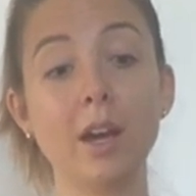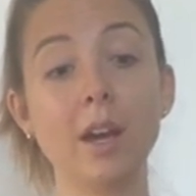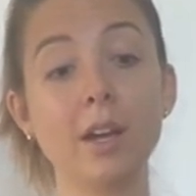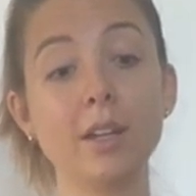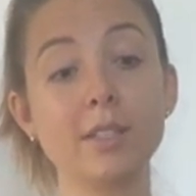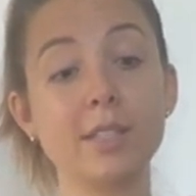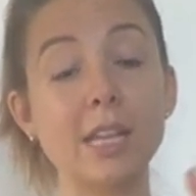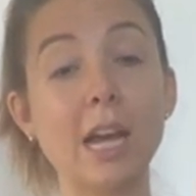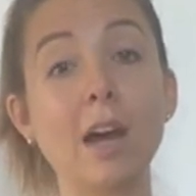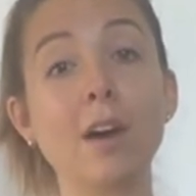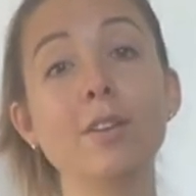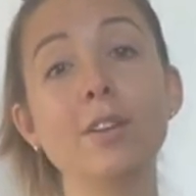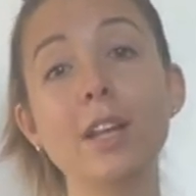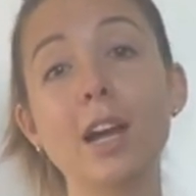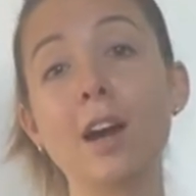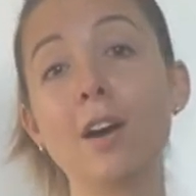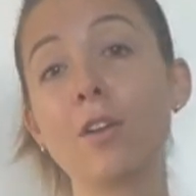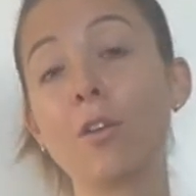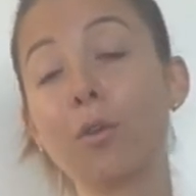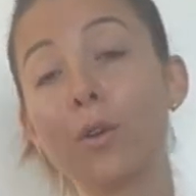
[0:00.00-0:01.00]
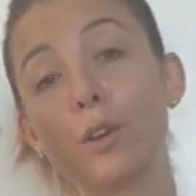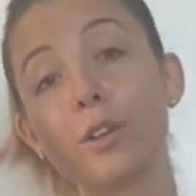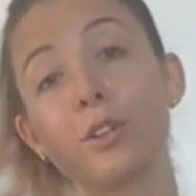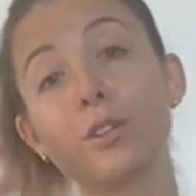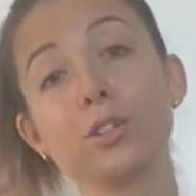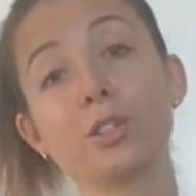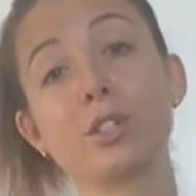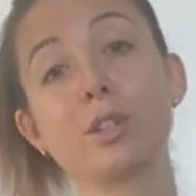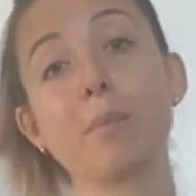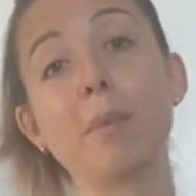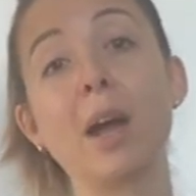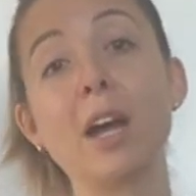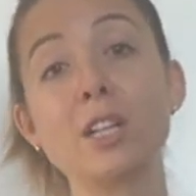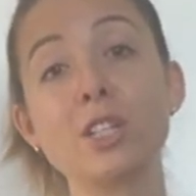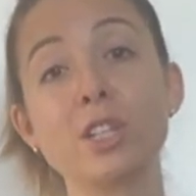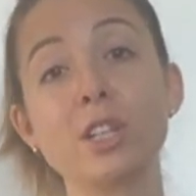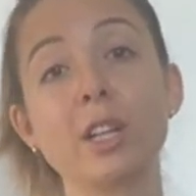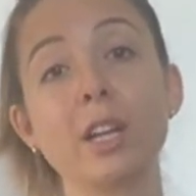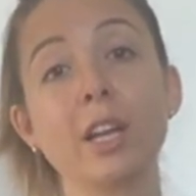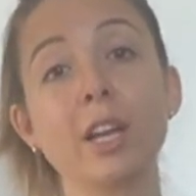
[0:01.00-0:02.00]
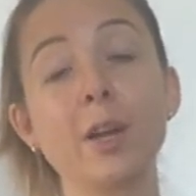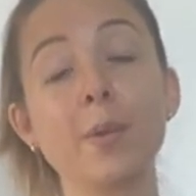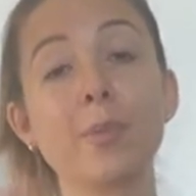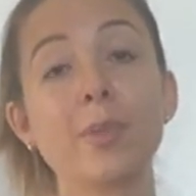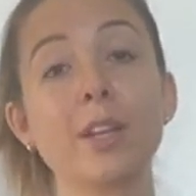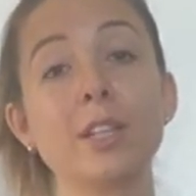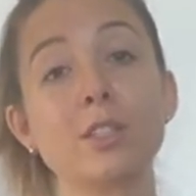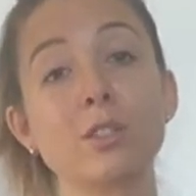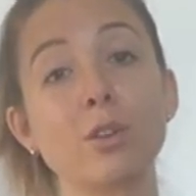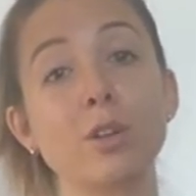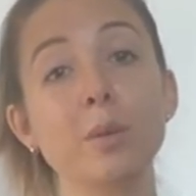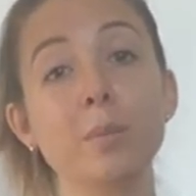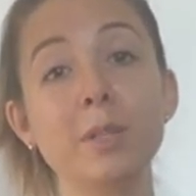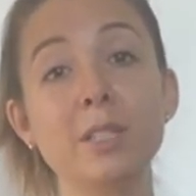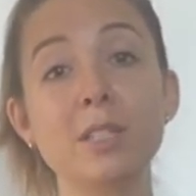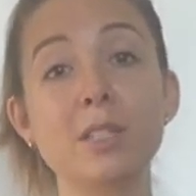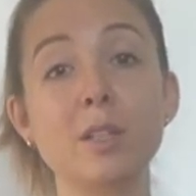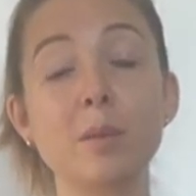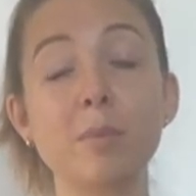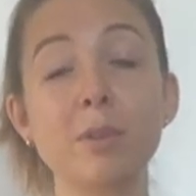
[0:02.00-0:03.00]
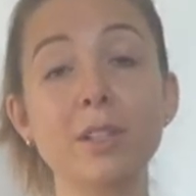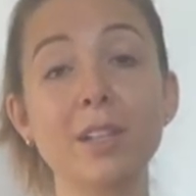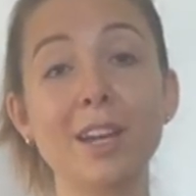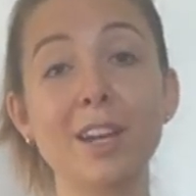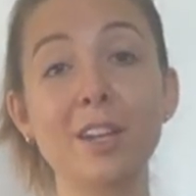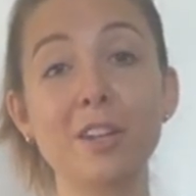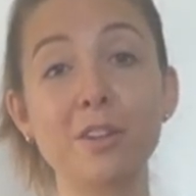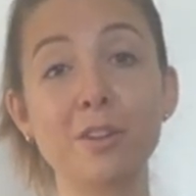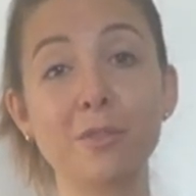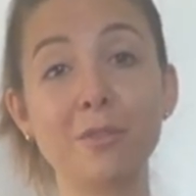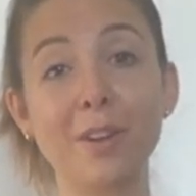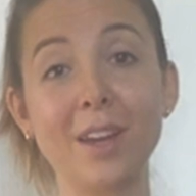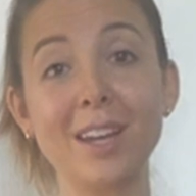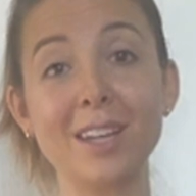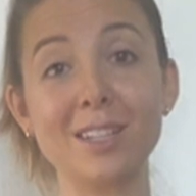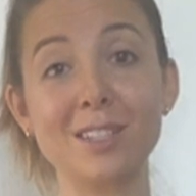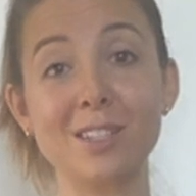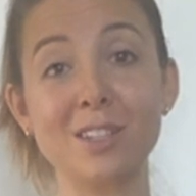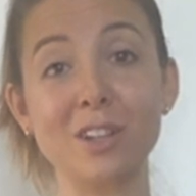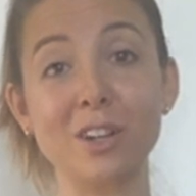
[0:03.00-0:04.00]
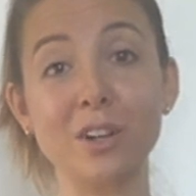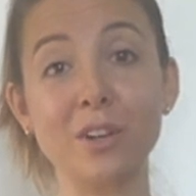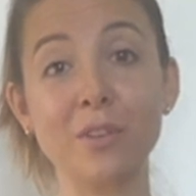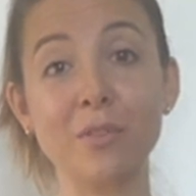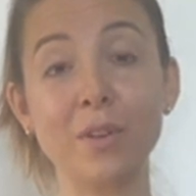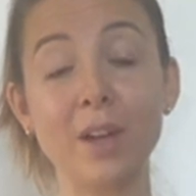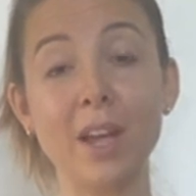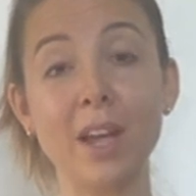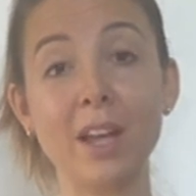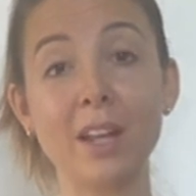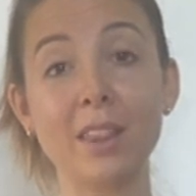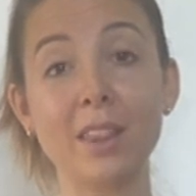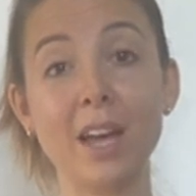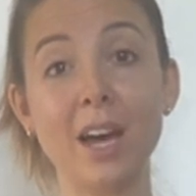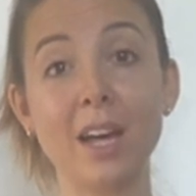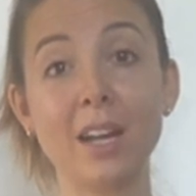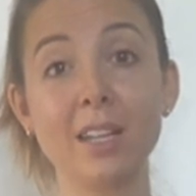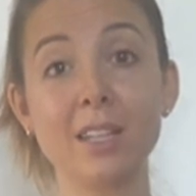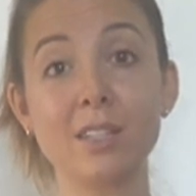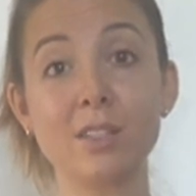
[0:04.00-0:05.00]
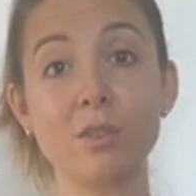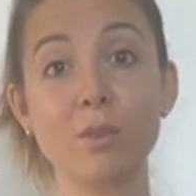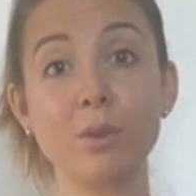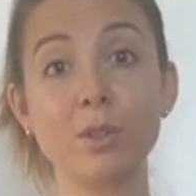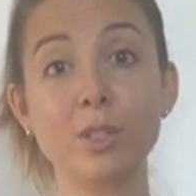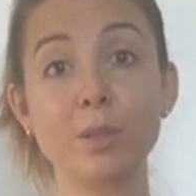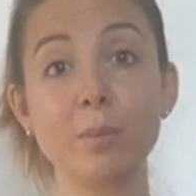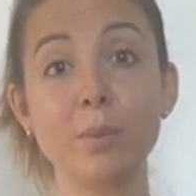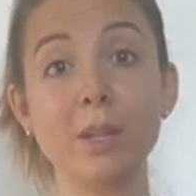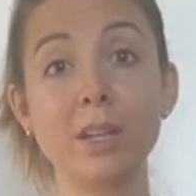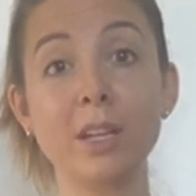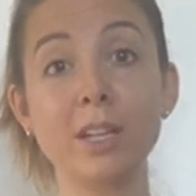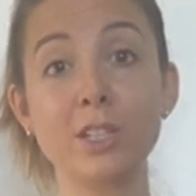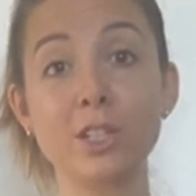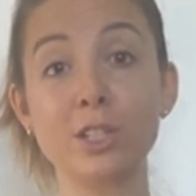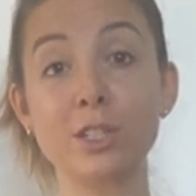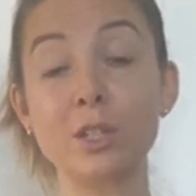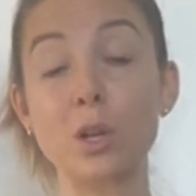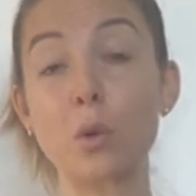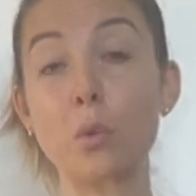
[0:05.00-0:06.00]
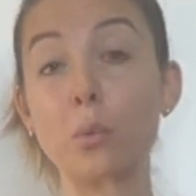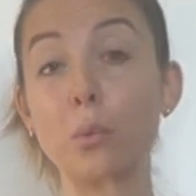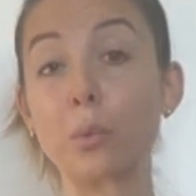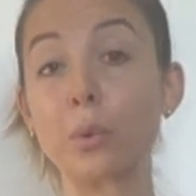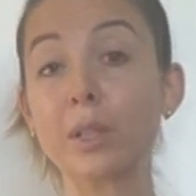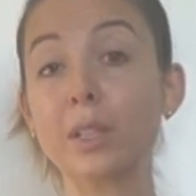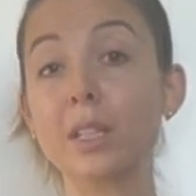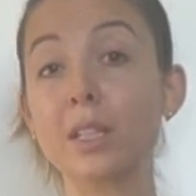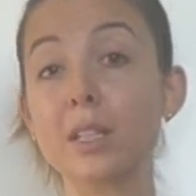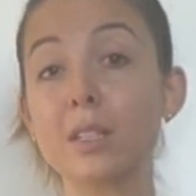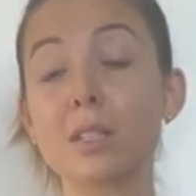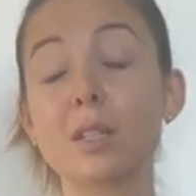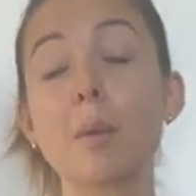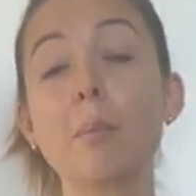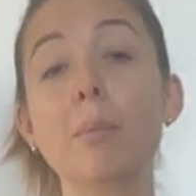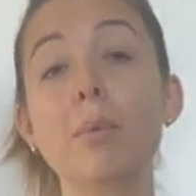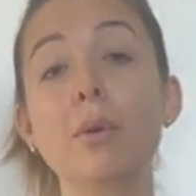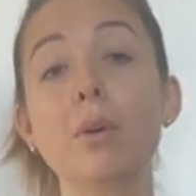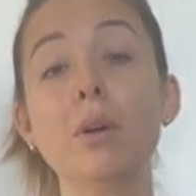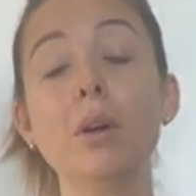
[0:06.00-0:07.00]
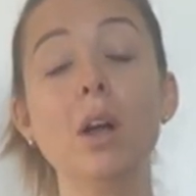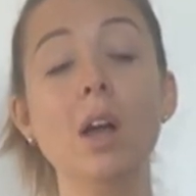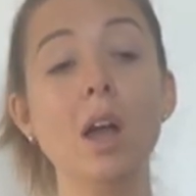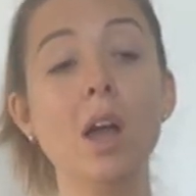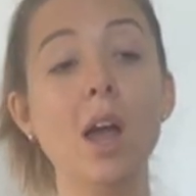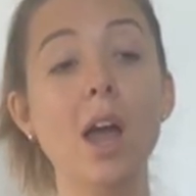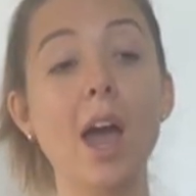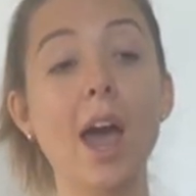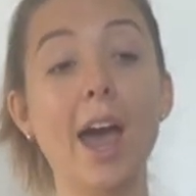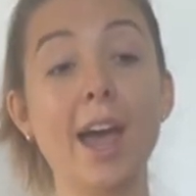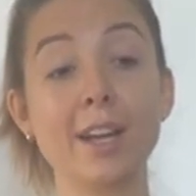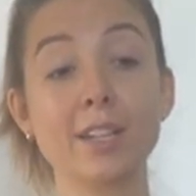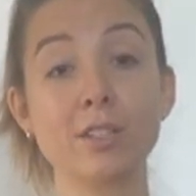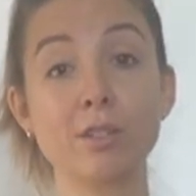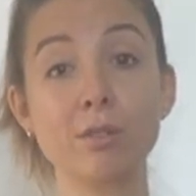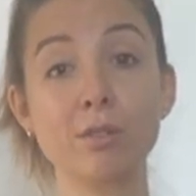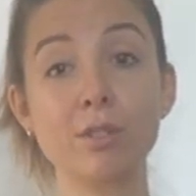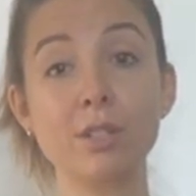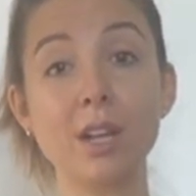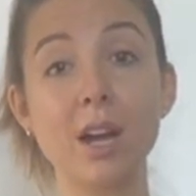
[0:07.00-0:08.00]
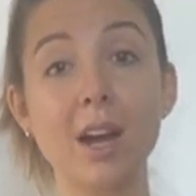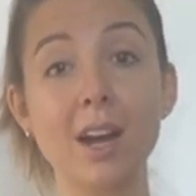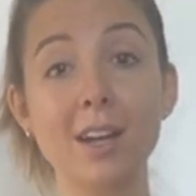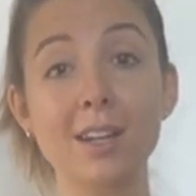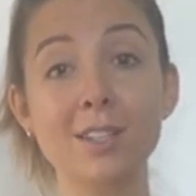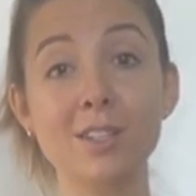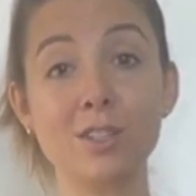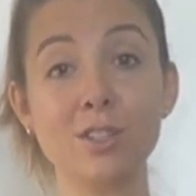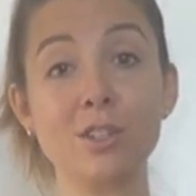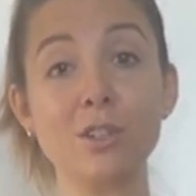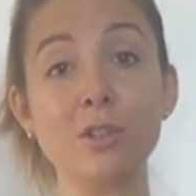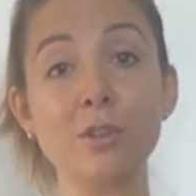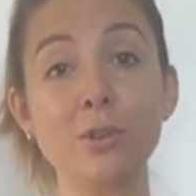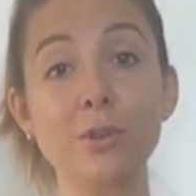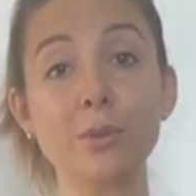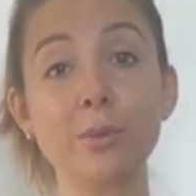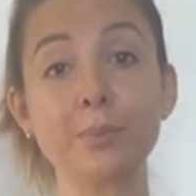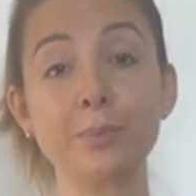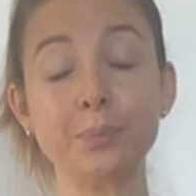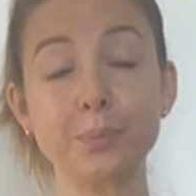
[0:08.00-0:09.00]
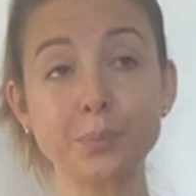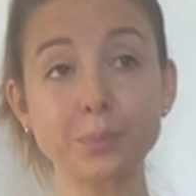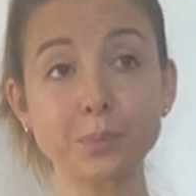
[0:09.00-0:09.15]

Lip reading: sound out or you're just imagining it, it's going to be stimulating your vagus nerve. And that is going to be just a really simple exercise to